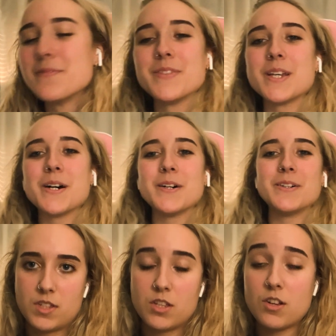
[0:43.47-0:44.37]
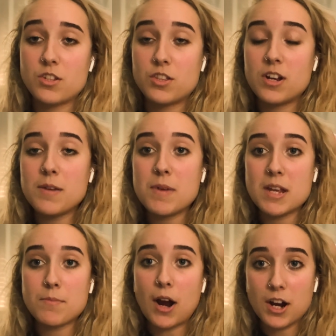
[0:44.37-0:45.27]
So there's three
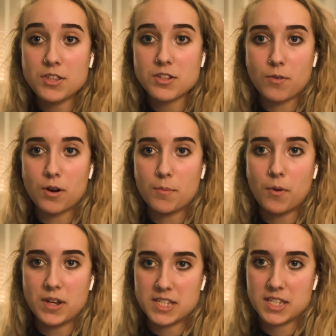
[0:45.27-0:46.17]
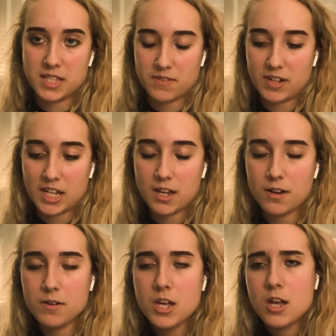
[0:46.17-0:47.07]
main parts or points to this
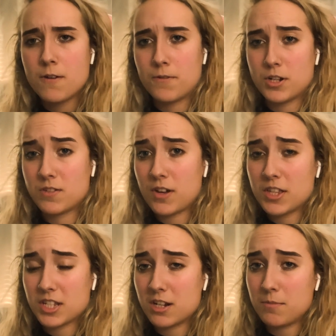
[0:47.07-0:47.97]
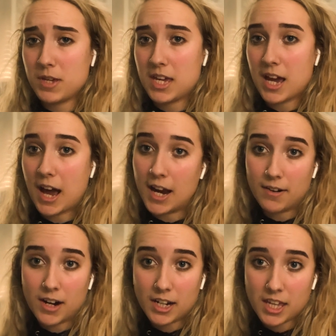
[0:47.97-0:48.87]
video. First of all, it's going to be
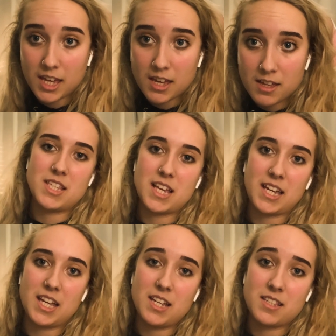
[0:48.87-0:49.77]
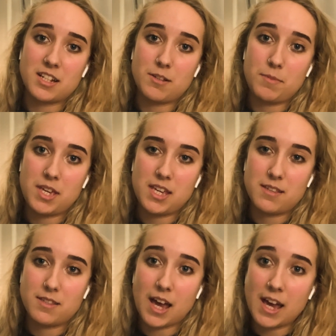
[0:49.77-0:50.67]
hierarchy. Second is going to be
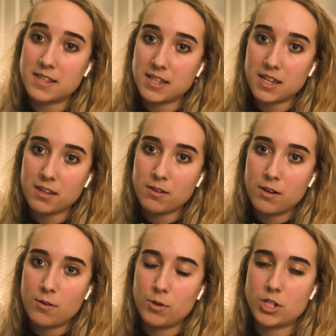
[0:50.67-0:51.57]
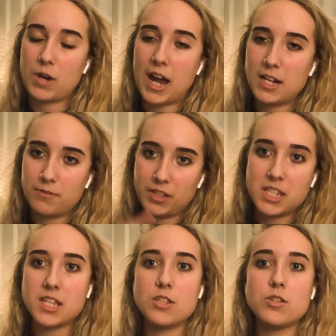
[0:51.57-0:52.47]
sizing, which kind of
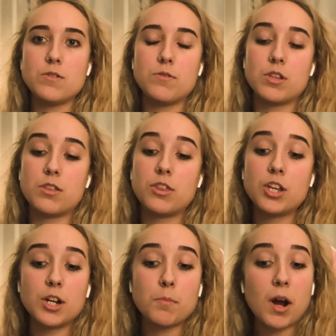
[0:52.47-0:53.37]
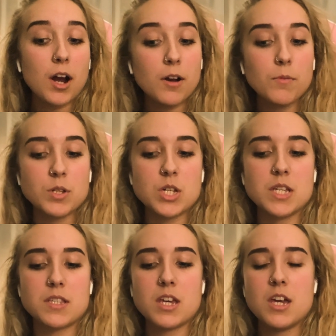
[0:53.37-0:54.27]
leads into the third part, which
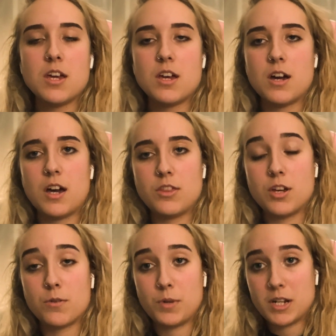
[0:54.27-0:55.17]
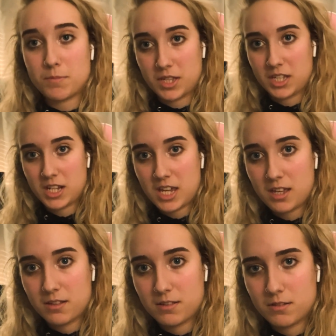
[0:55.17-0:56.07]
is the
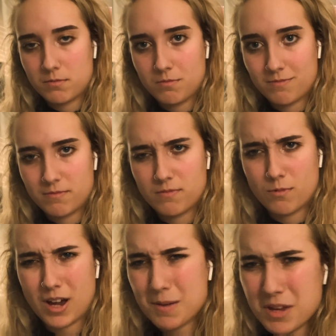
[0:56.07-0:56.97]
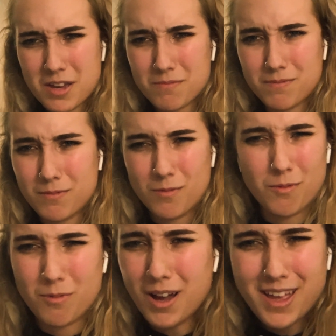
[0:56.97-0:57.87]
readability. Why am I,
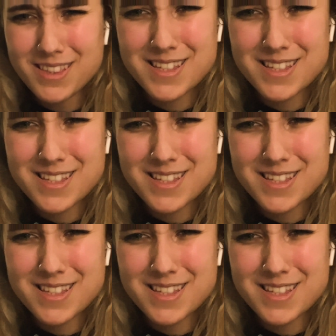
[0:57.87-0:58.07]
what?